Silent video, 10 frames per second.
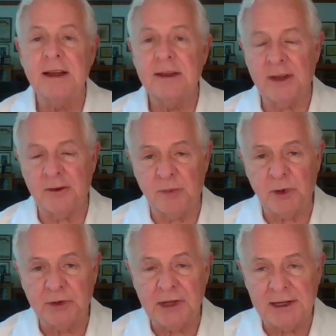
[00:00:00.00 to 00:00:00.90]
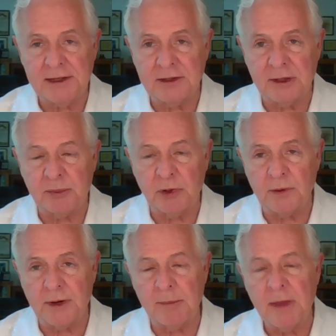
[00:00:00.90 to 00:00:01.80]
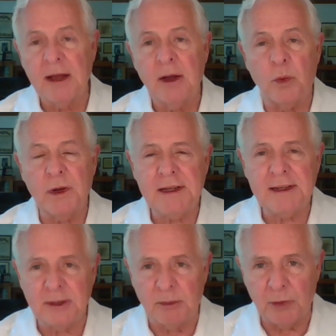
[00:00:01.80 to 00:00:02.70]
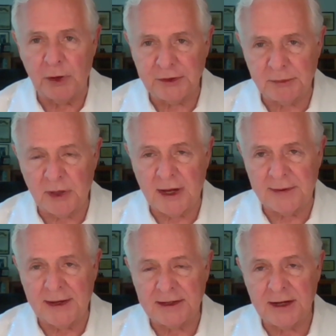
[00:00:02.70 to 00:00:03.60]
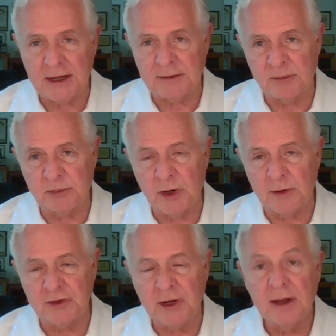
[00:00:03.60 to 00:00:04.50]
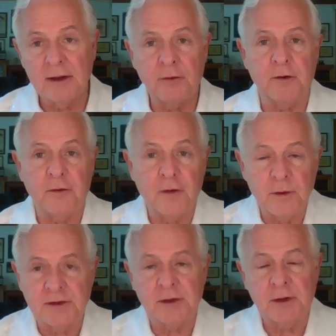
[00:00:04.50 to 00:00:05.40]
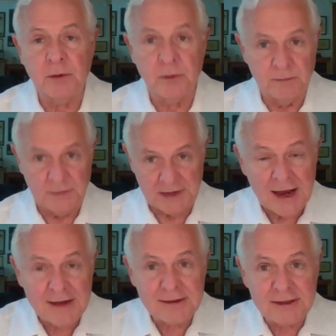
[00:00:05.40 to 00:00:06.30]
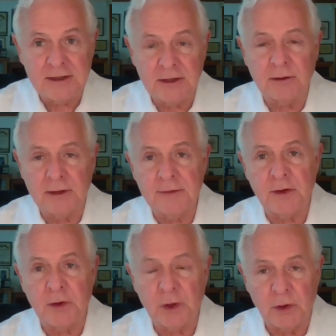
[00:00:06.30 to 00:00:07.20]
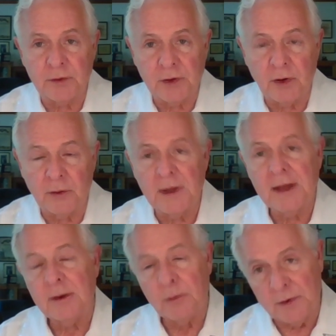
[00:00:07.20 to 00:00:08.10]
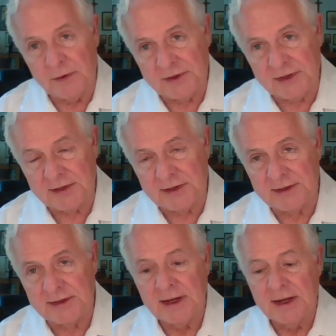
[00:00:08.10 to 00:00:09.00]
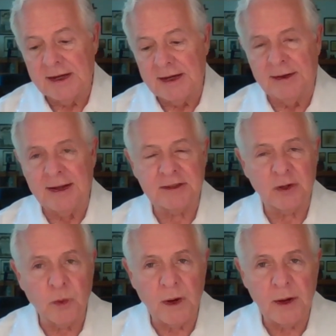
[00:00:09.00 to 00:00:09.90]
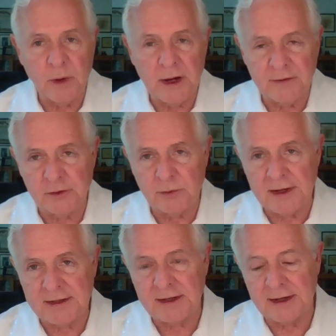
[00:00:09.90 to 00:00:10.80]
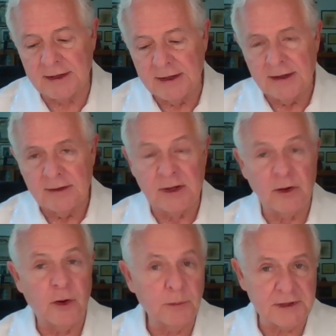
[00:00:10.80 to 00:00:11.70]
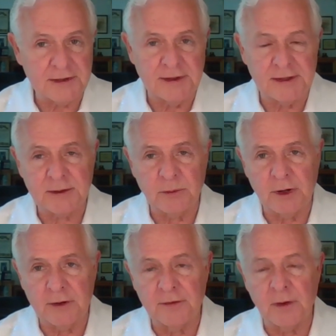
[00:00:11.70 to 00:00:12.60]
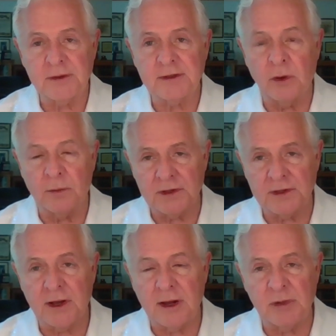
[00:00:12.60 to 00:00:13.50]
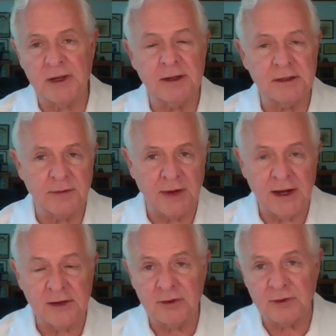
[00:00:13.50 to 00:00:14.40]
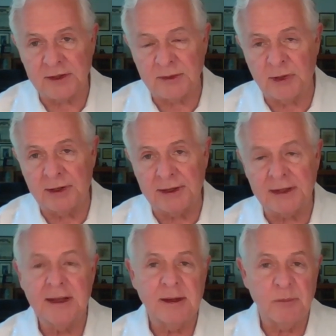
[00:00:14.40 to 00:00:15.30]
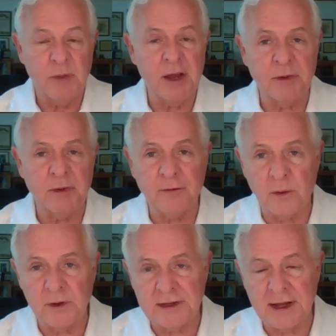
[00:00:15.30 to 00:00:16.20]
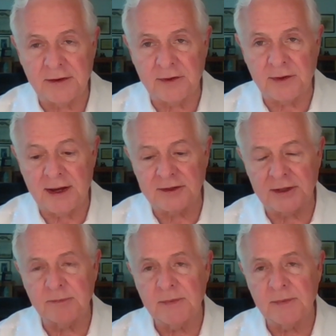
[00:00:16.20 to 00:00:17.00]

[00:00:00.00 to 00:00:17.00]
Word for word: They've built that into the program. We need to multiply that kind of approach for folks who can still live in their own home with assistance. And that's a great way of addressing the homelessness where folks over time, because of age and disability, may have been forced out of their housing.